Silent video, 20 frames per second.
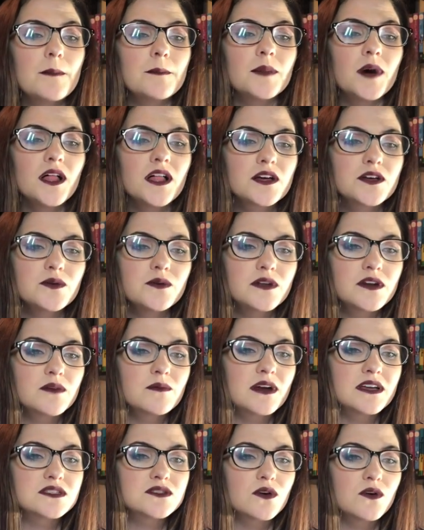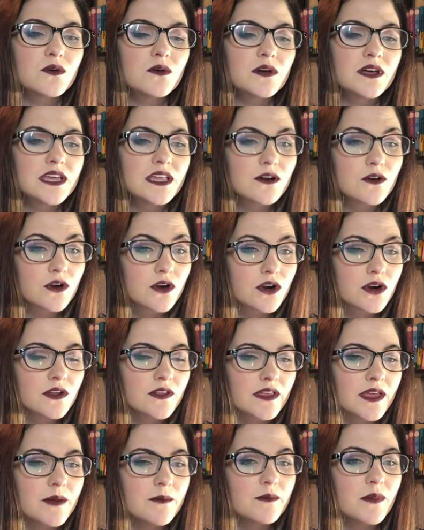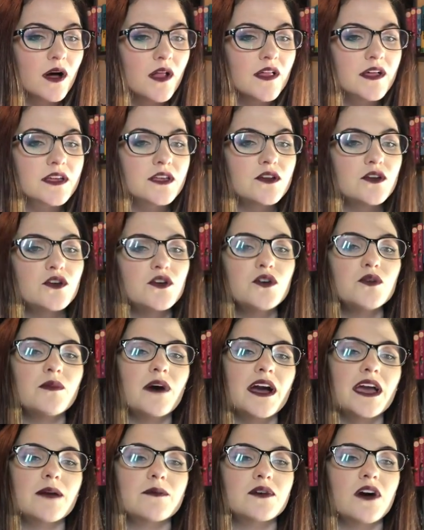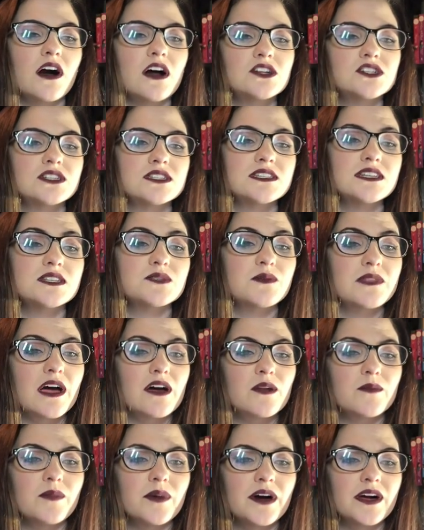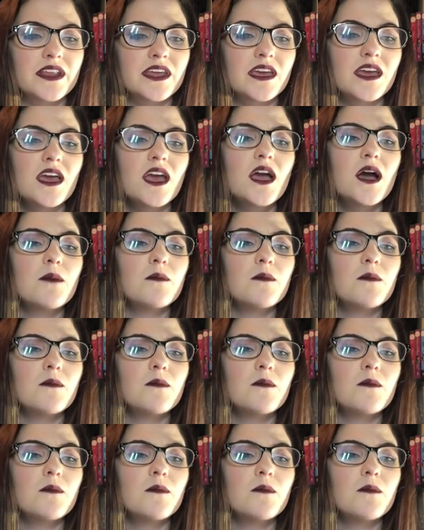Moloch who entered my soul early, Moloch in whom I am consciousness without a body,